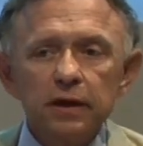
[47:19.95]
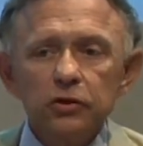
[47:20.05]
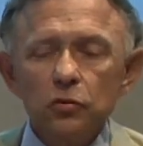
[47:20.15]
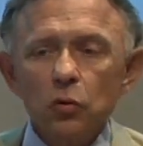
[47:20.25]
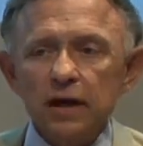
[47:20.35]

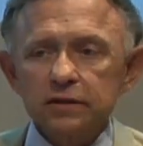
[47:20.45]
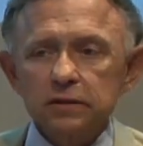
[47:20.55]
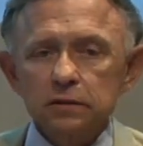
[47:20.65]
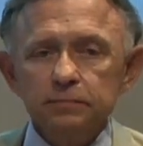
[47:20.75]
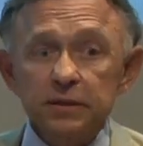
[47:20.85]
You want
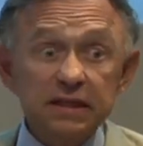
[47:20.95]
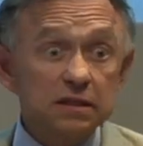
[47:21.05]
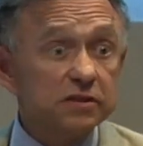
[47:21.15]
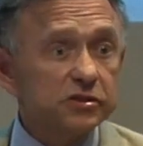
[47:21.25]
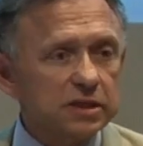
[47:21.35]
to be
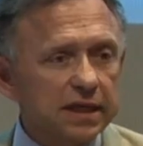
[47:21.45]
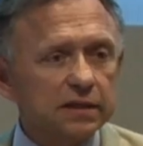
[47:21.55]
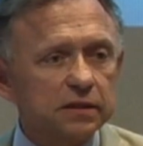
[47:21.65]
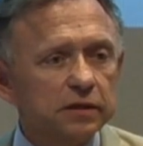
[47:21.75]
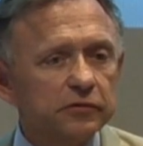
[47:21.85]

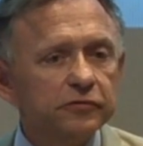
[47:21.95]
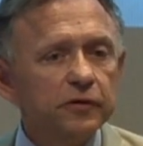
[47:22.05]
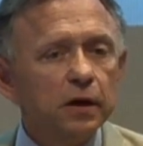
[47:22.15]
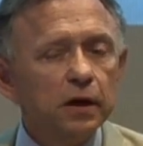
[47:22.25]
distinctive.